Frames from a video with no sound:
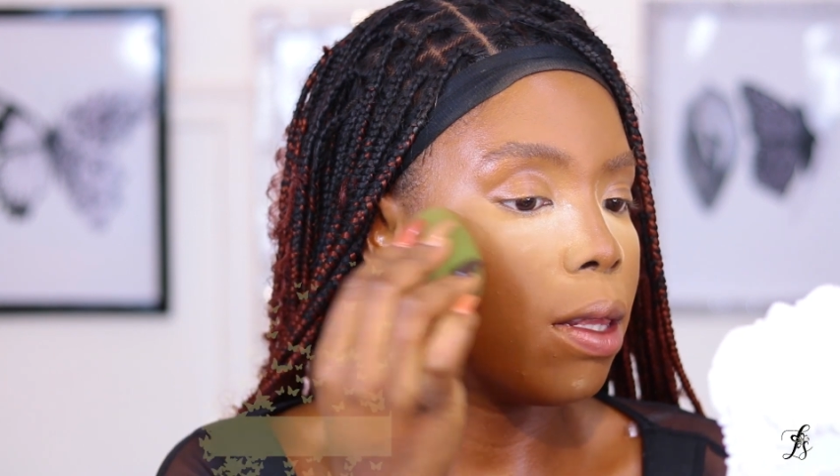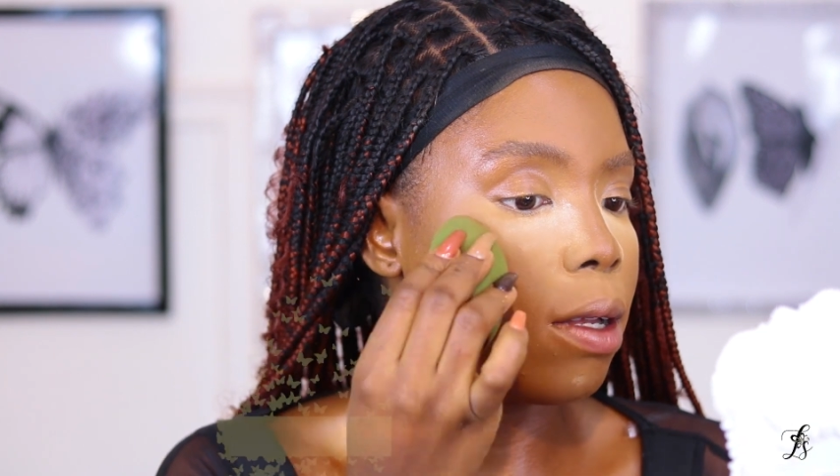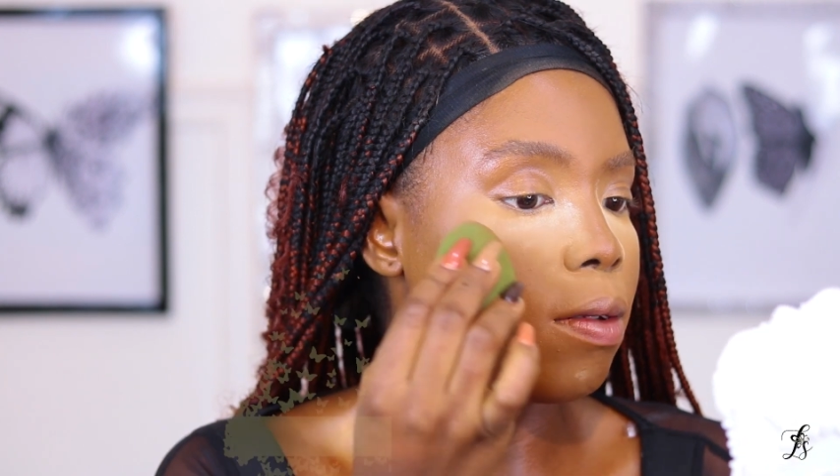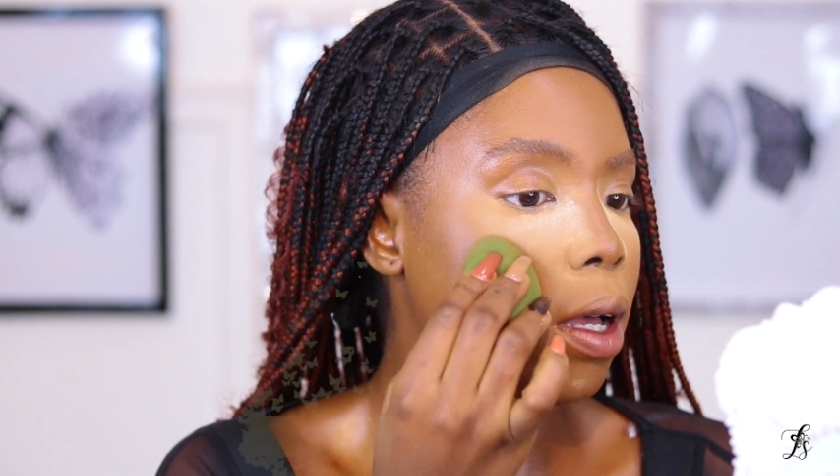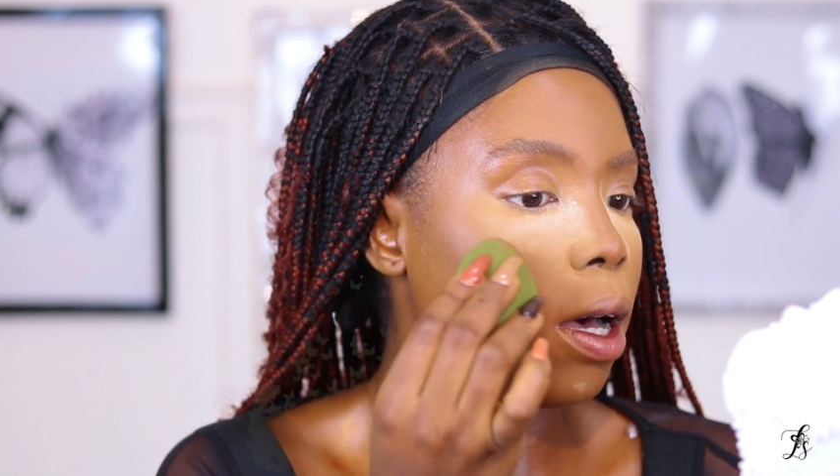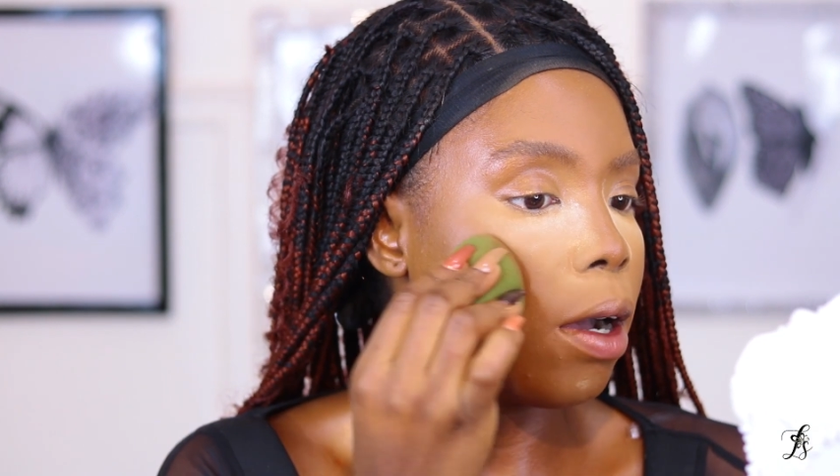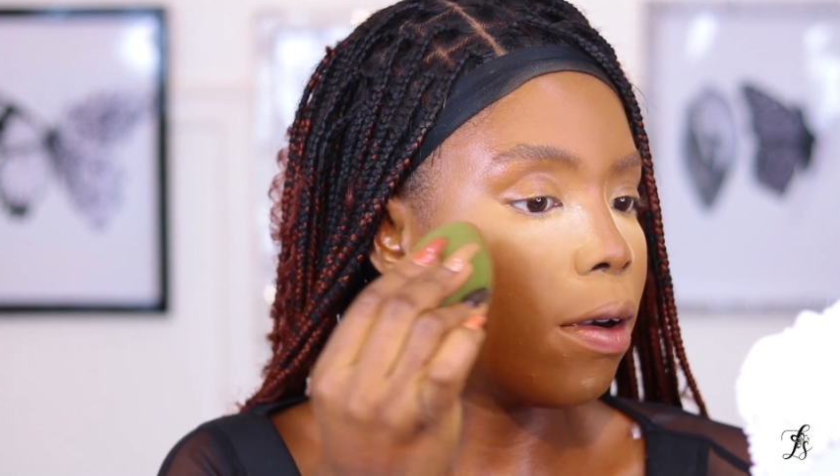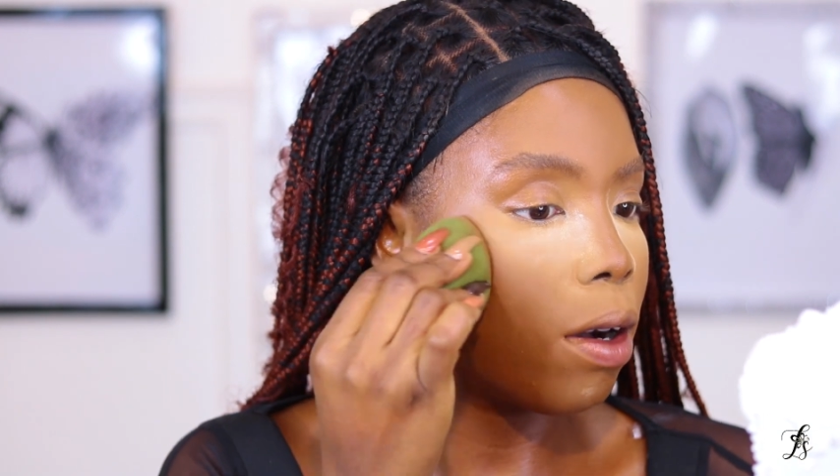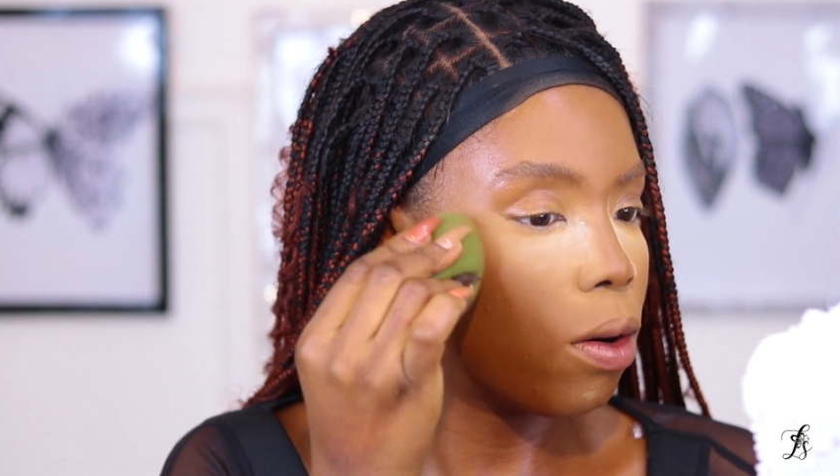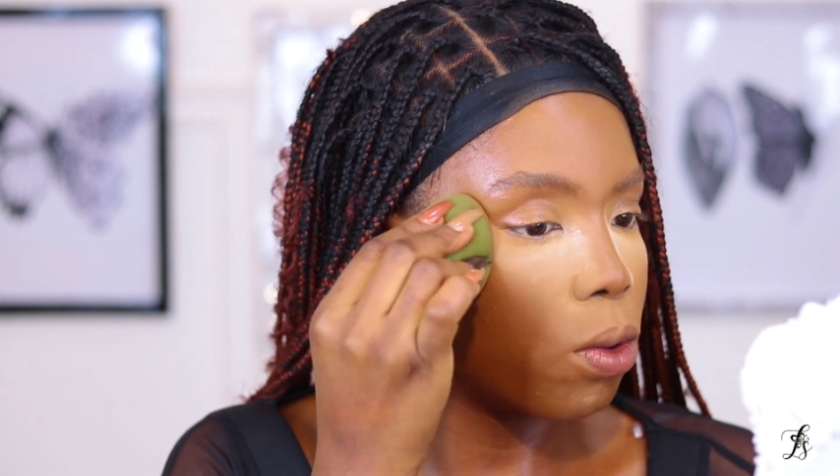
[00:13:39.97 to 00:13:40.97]
that
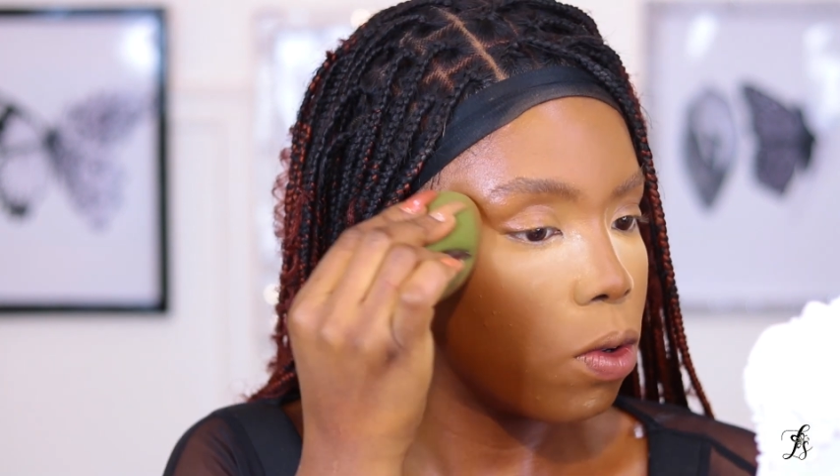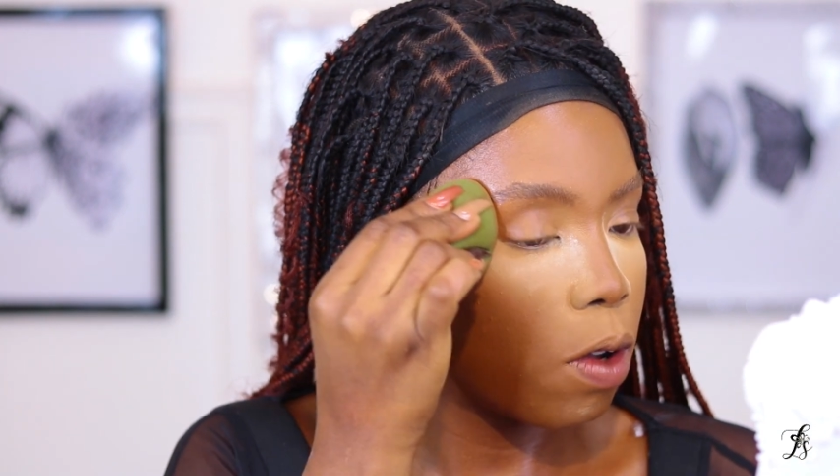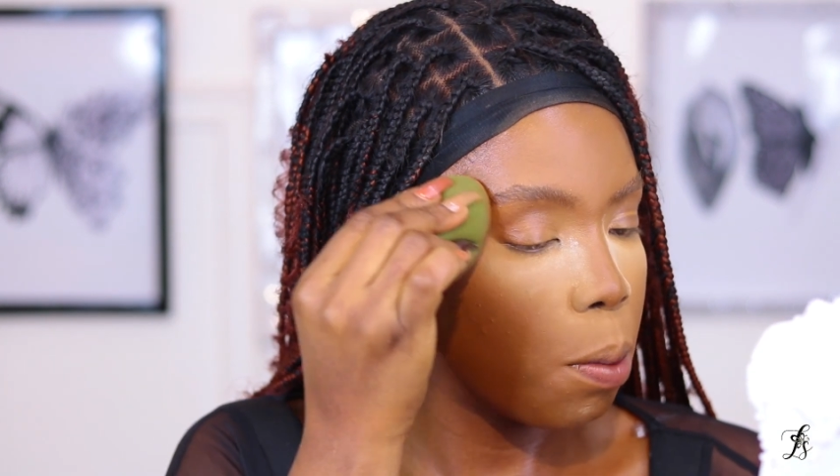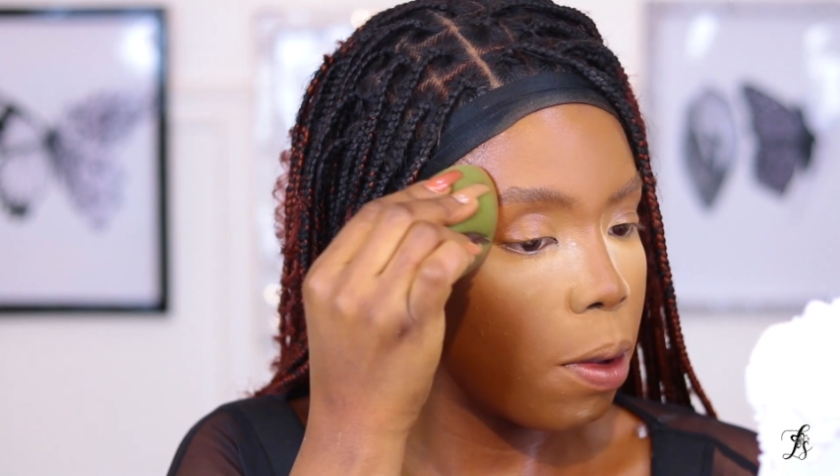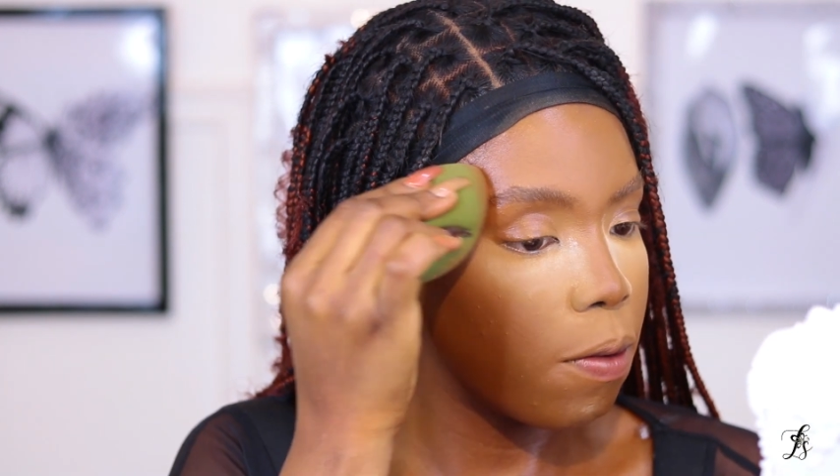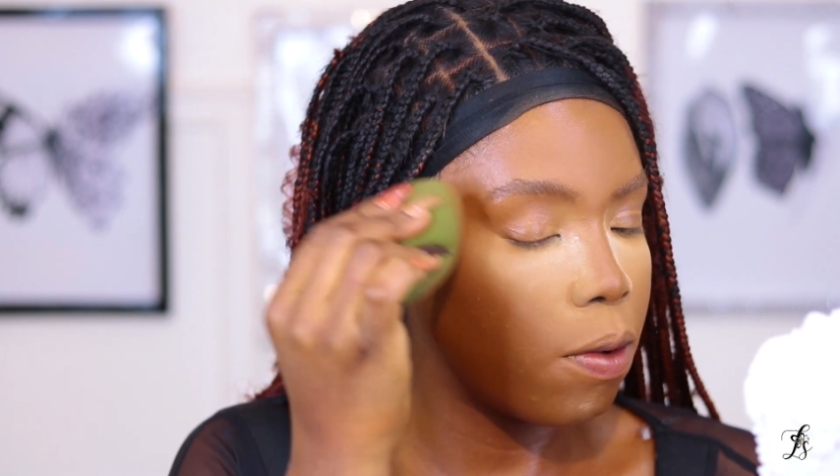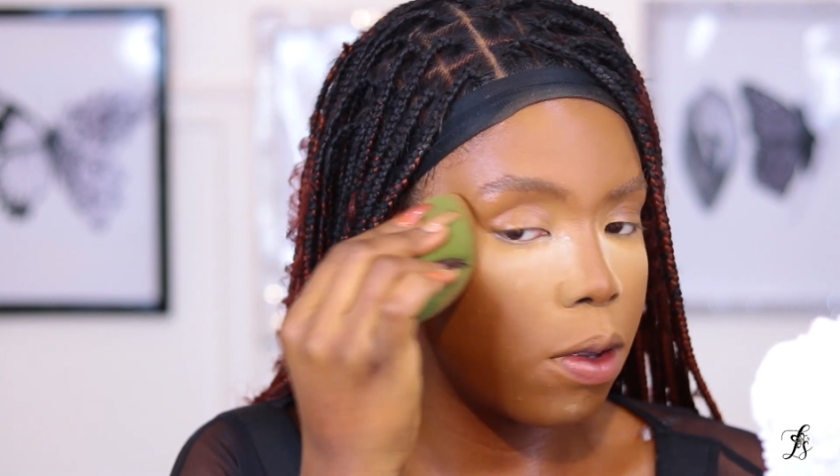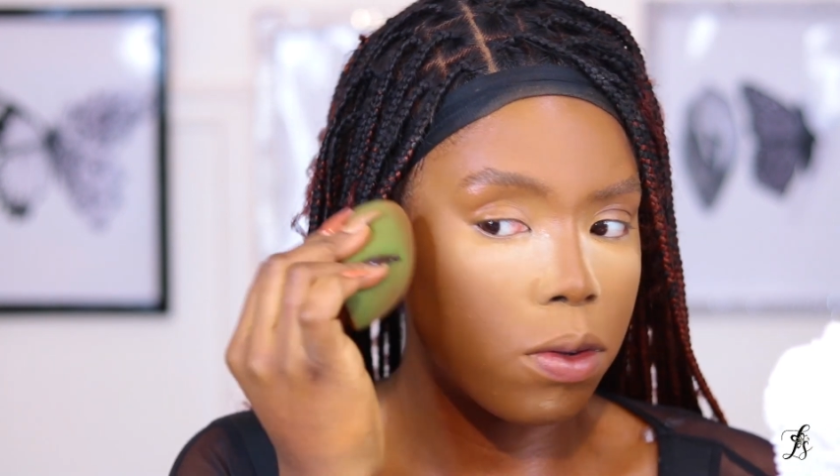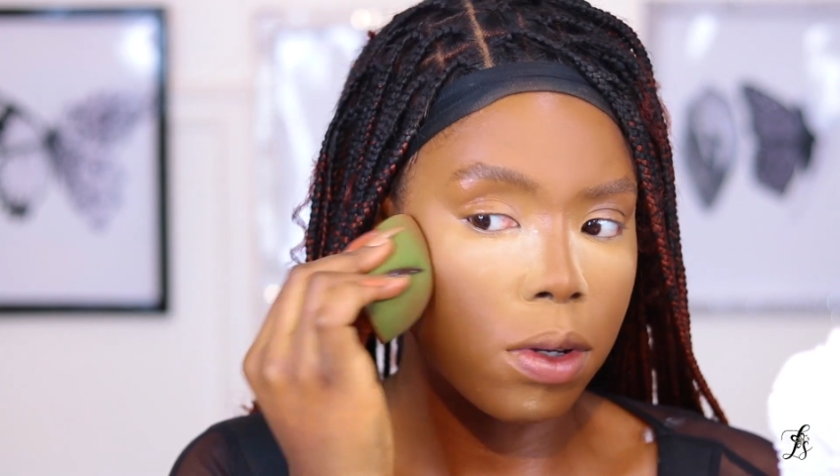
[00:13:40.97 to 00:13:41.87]
Sahara all over my face.